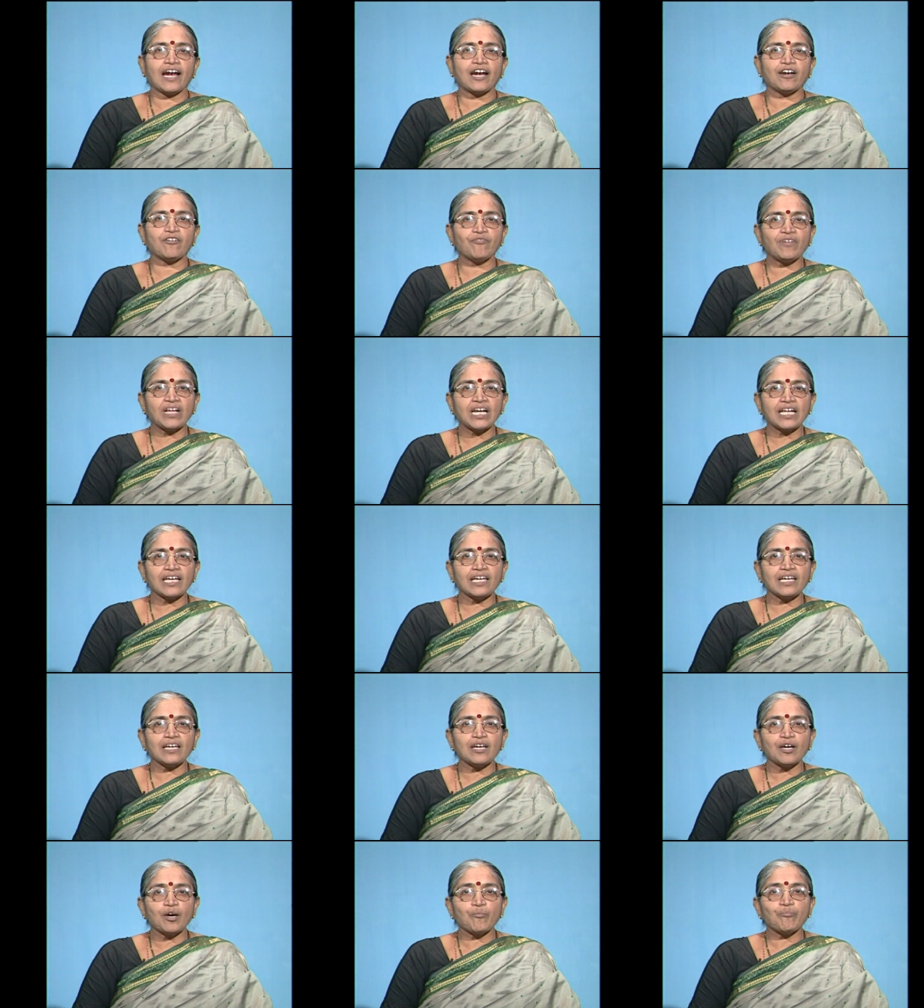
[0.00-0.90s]
and
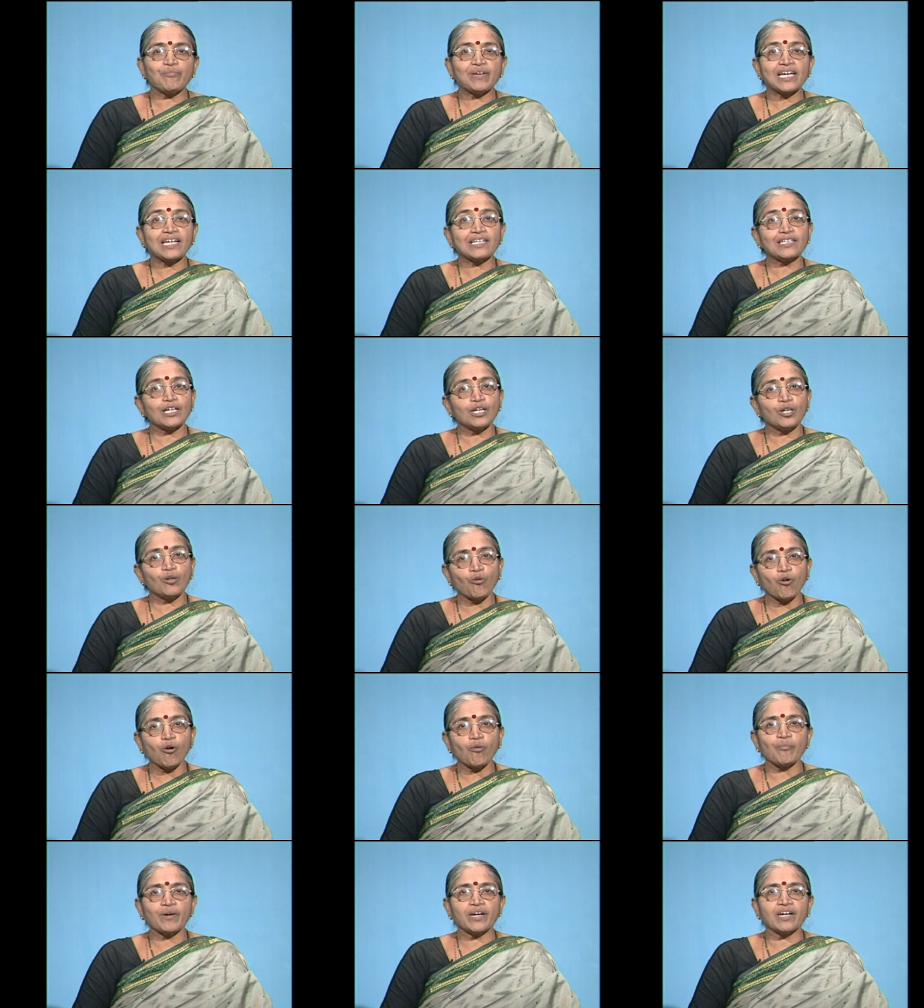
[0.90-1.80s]
Willy, being the
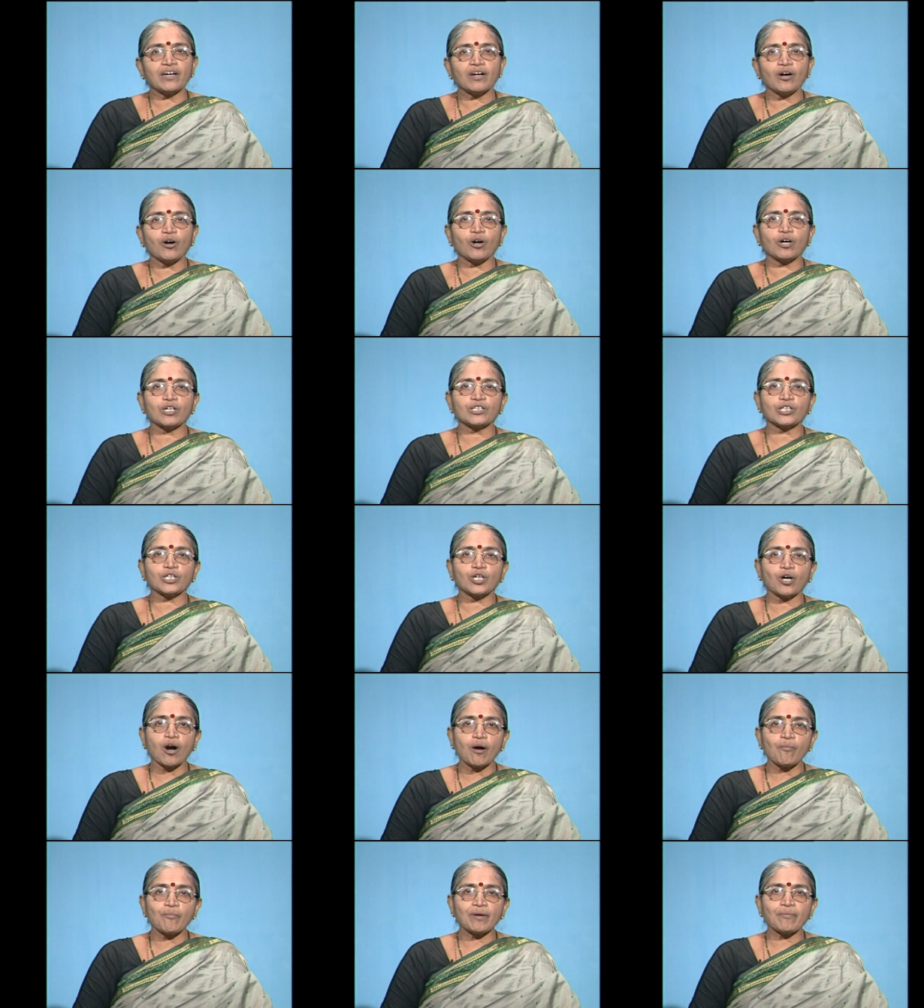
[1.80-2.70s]
lowman or the
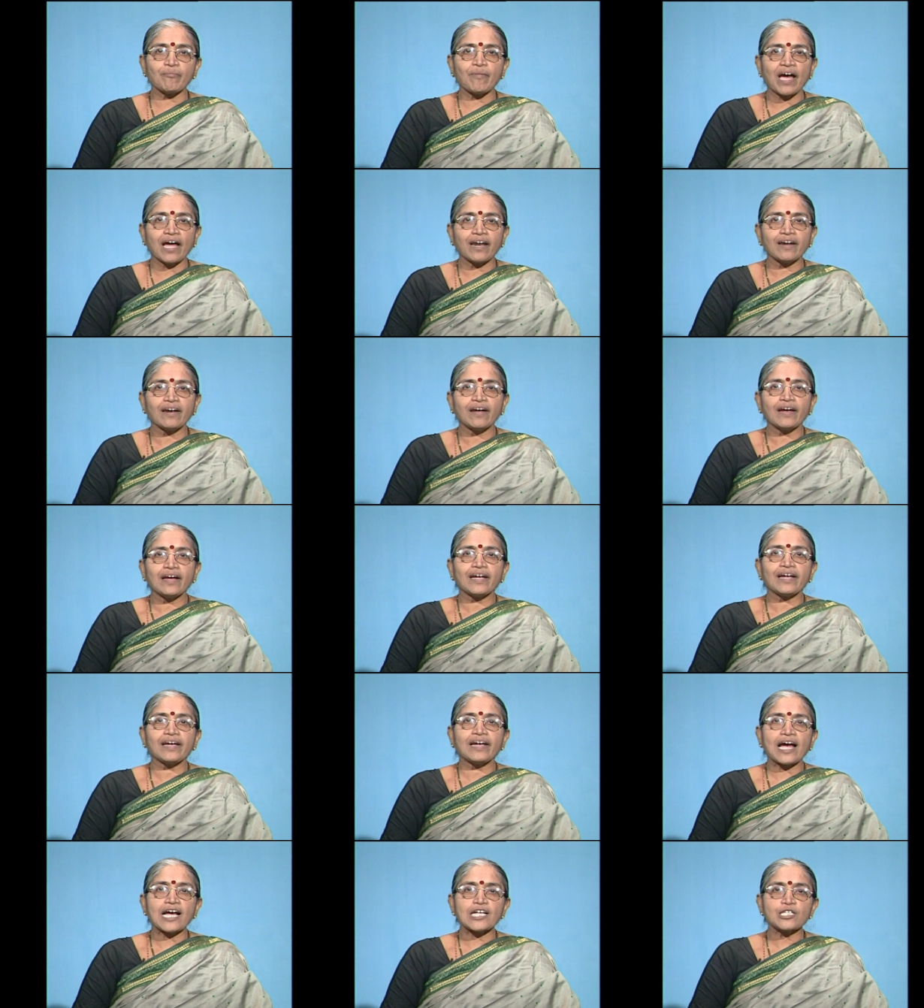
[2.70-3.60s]
common man,
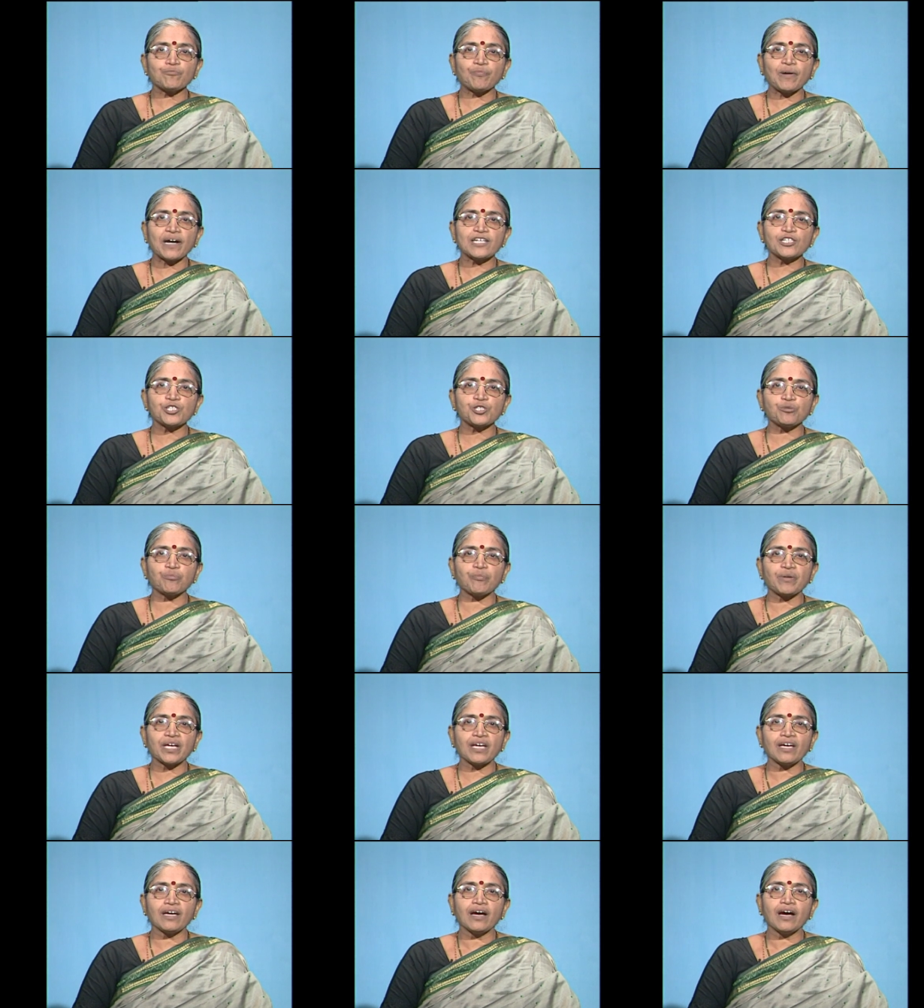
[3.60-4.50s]
he aspires to
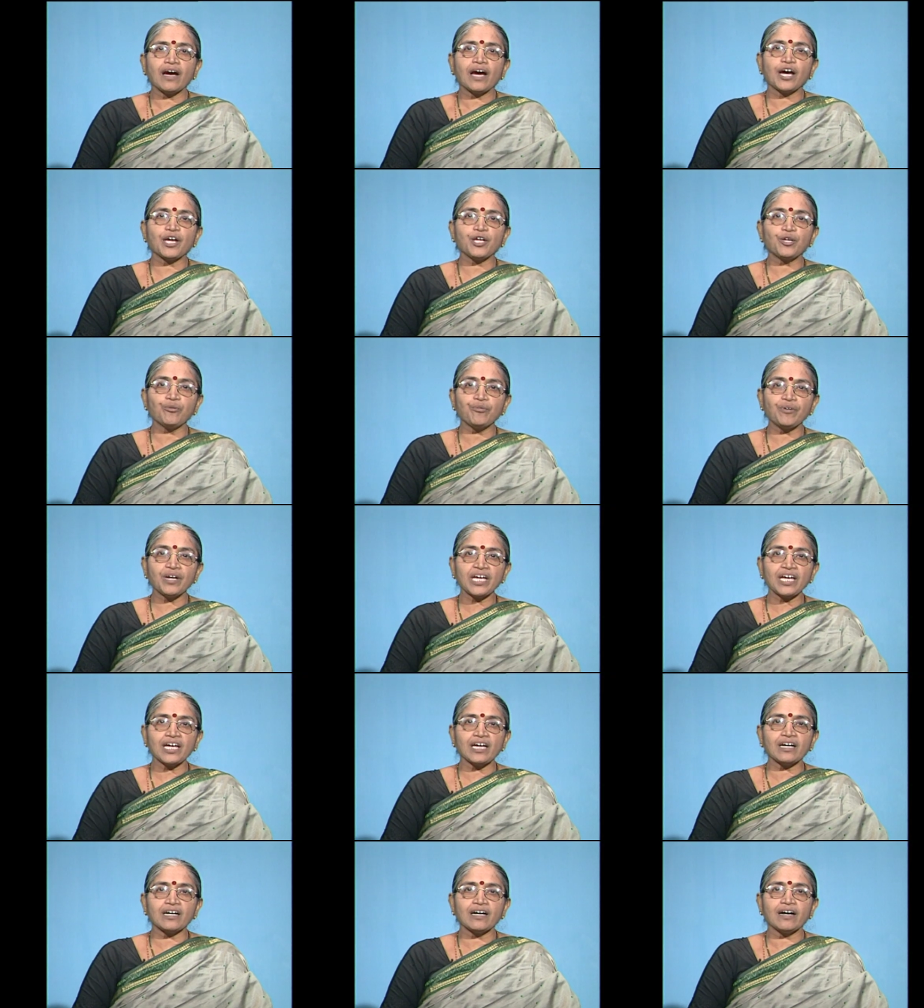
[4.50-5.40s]
be a
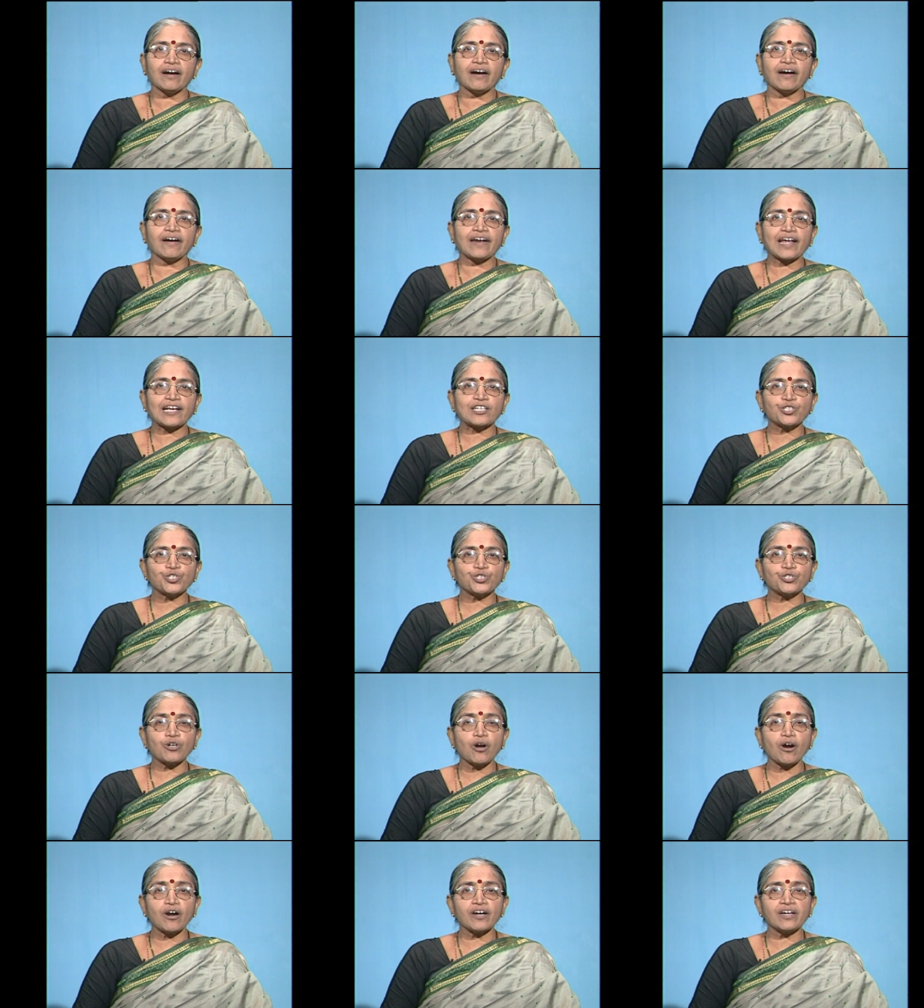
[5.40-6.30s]
unique, an
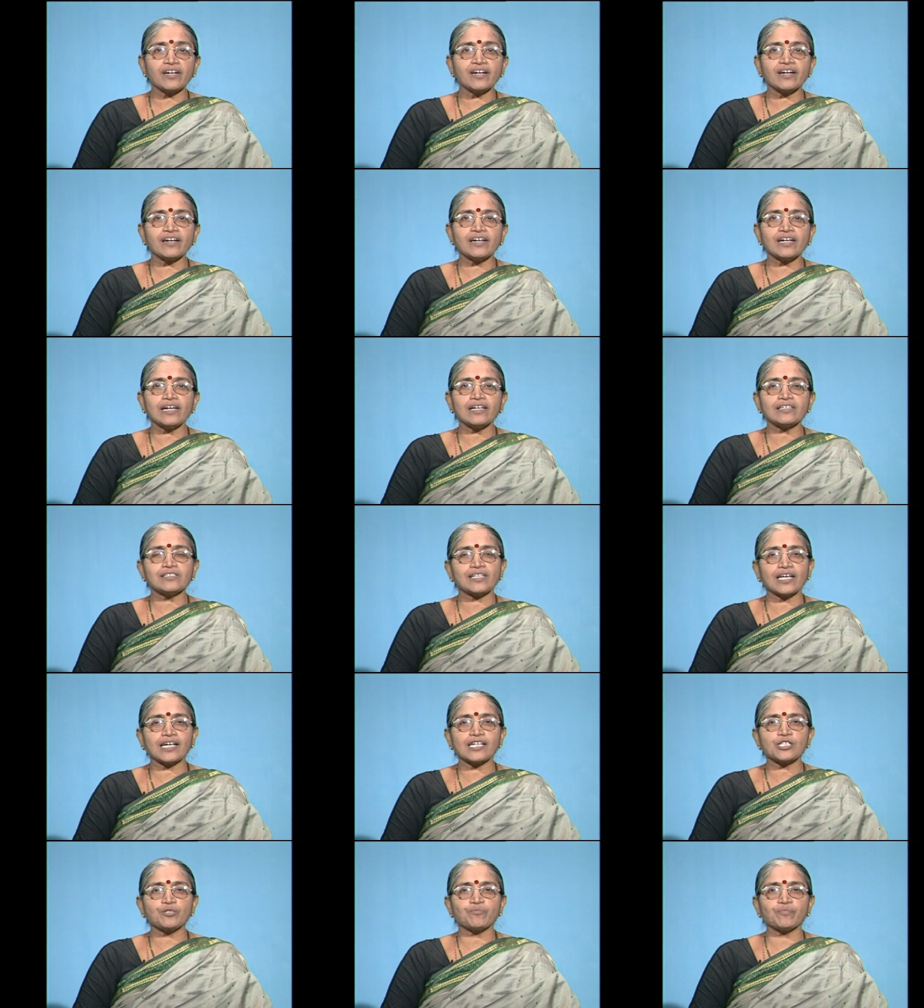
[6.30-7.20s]
extraordinary
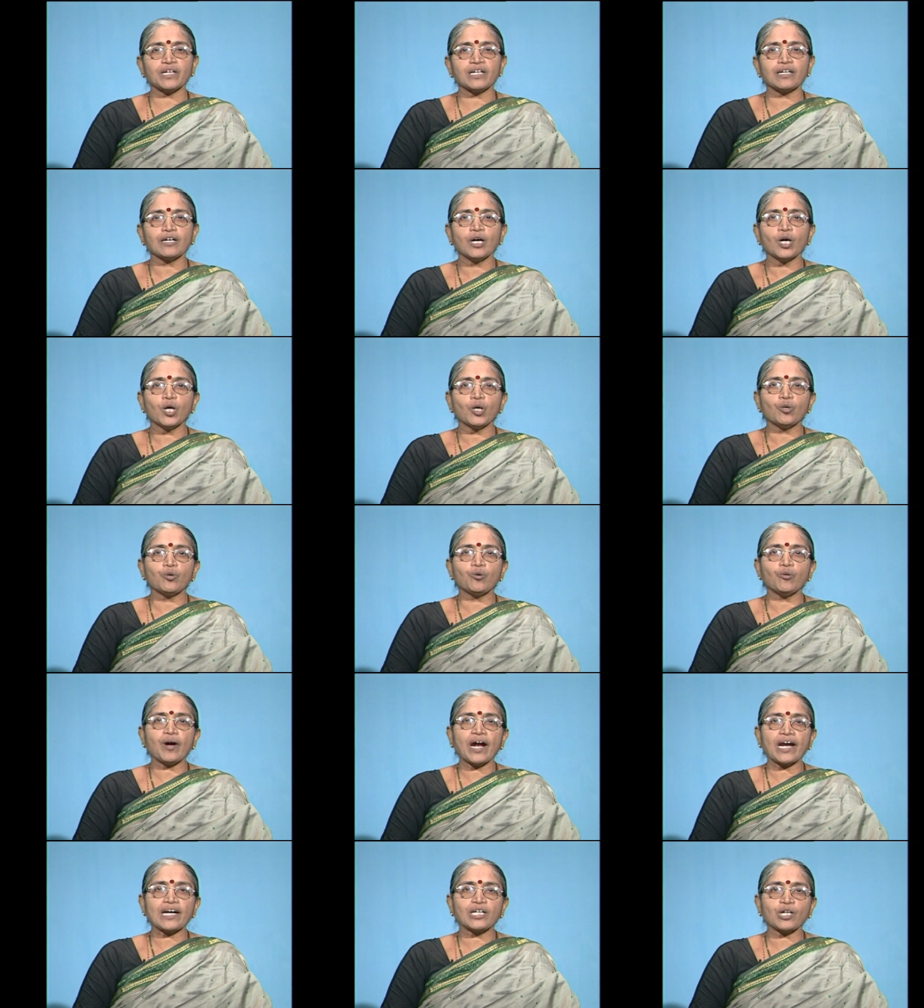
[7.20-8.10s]
salesman
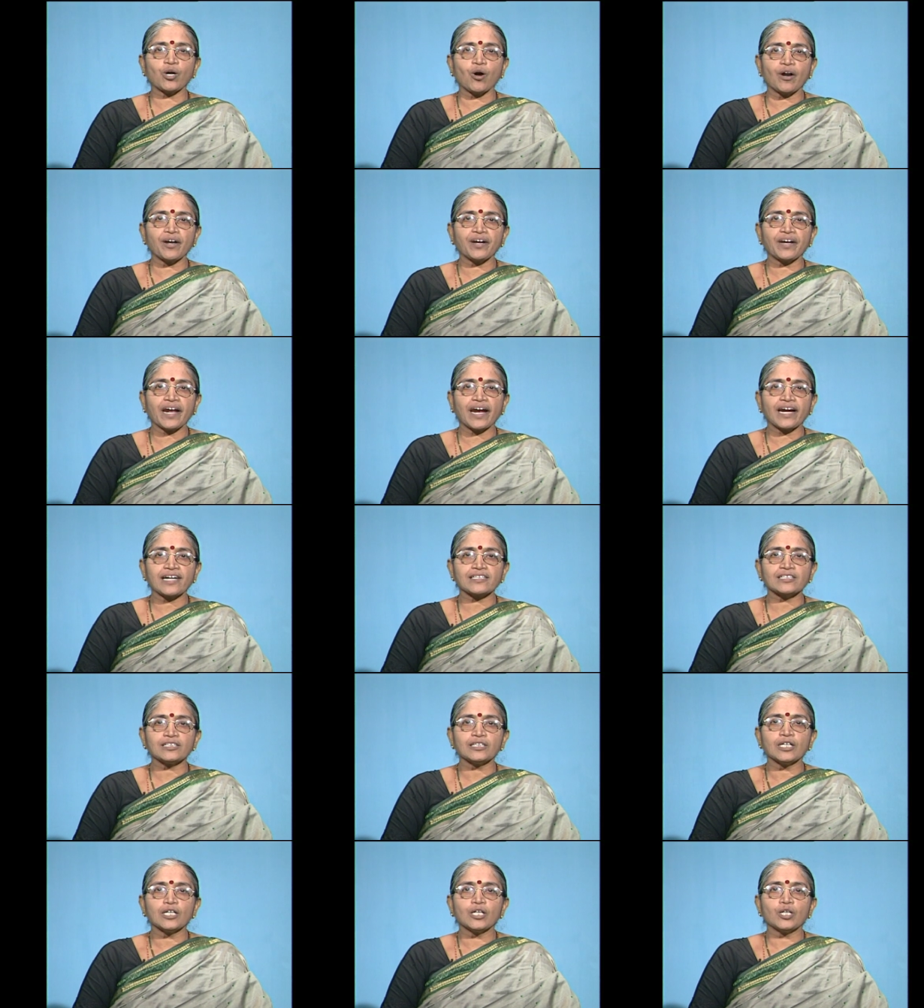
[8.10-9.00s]
who had
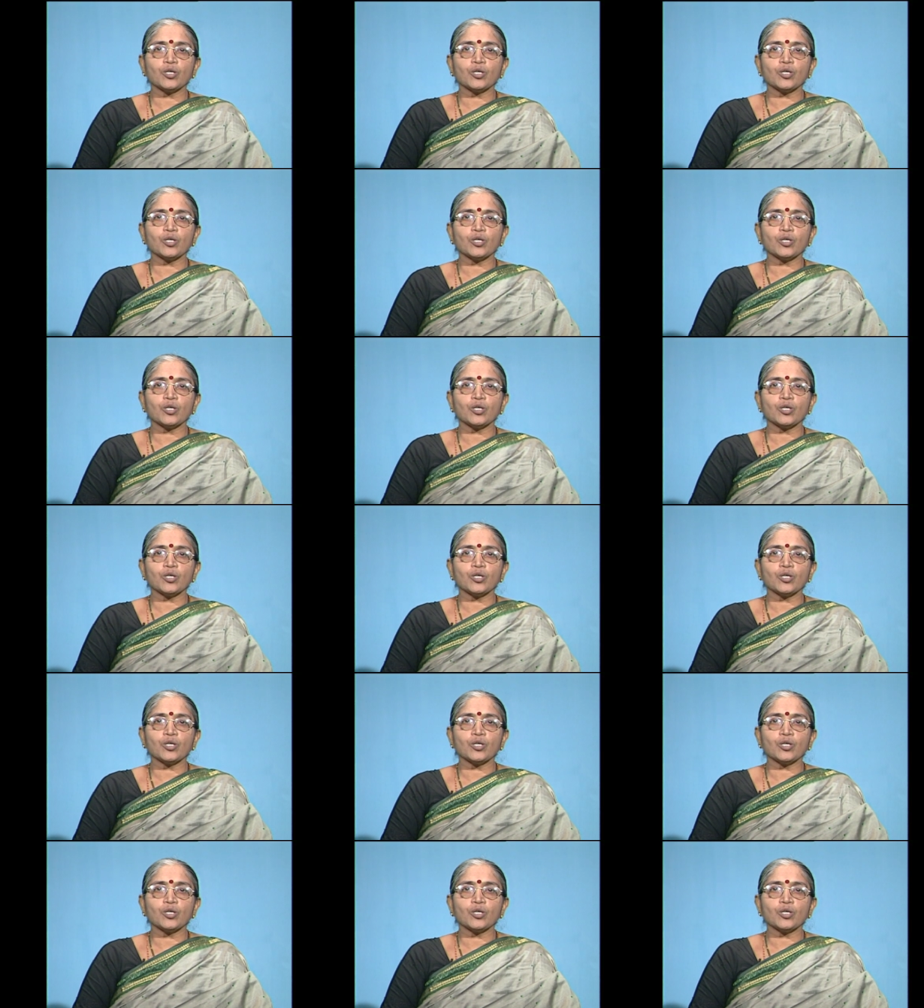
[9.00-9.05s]
contacts,